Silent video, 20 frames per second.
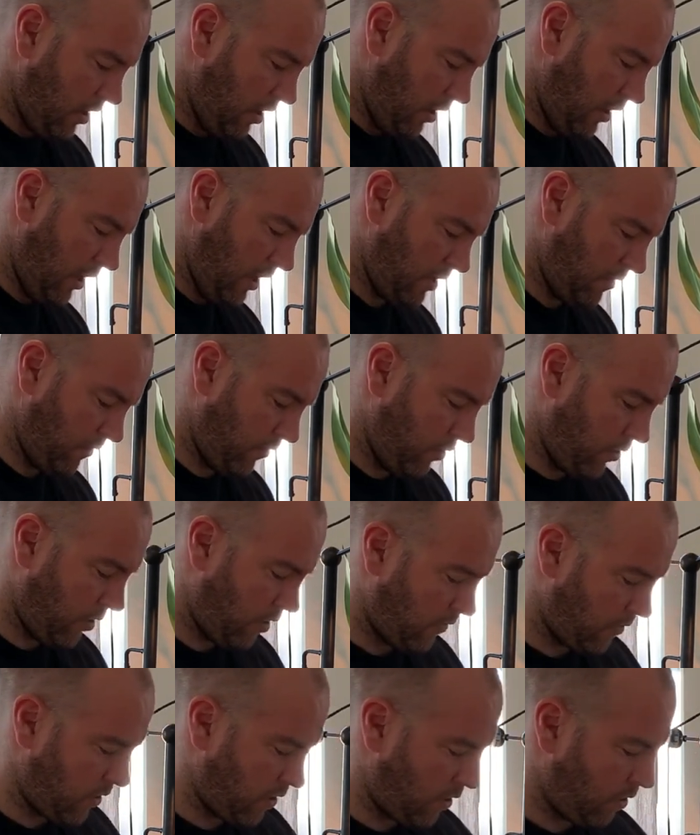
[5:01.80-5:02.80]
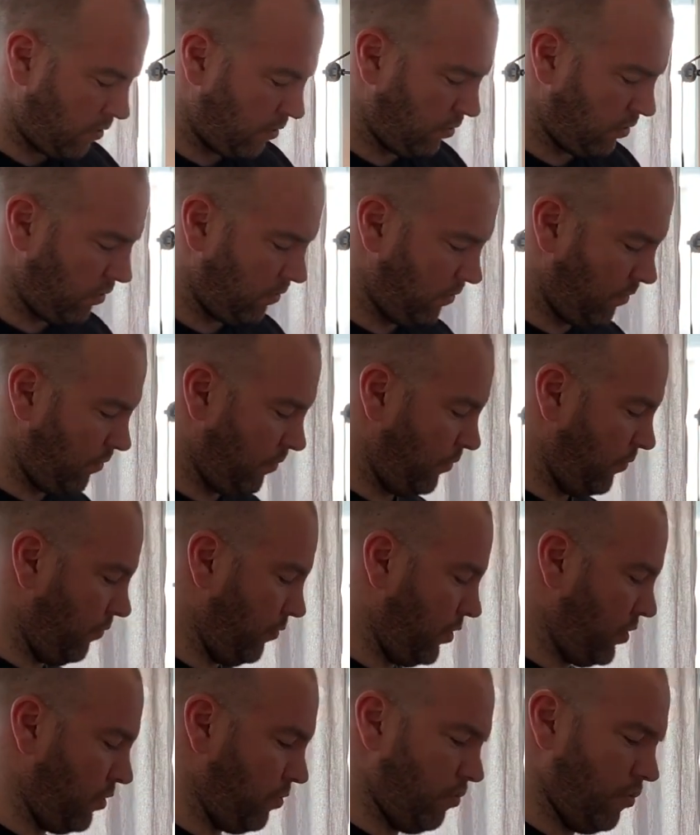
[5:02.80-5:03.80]
last few I've sold
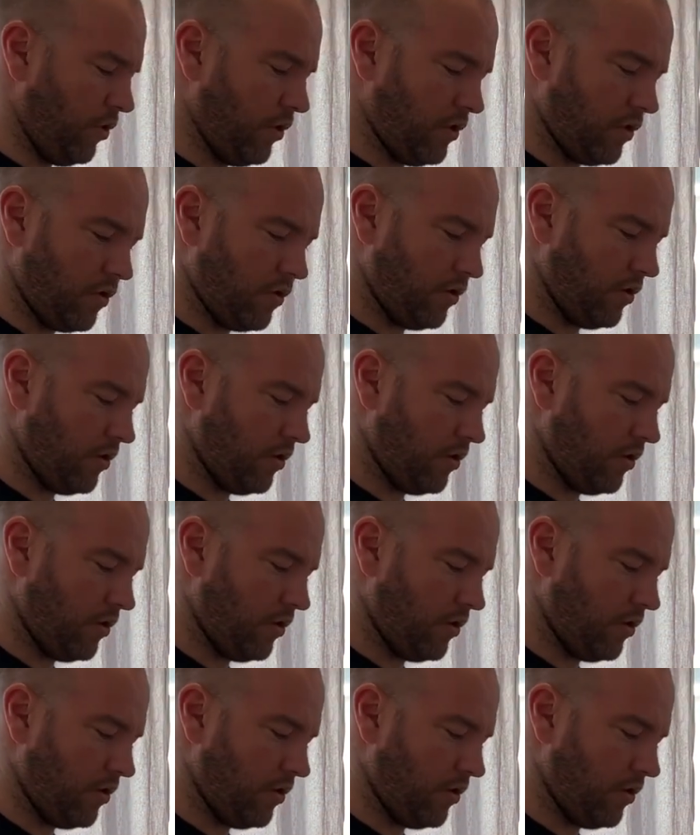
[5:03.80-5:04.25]
which weren't as good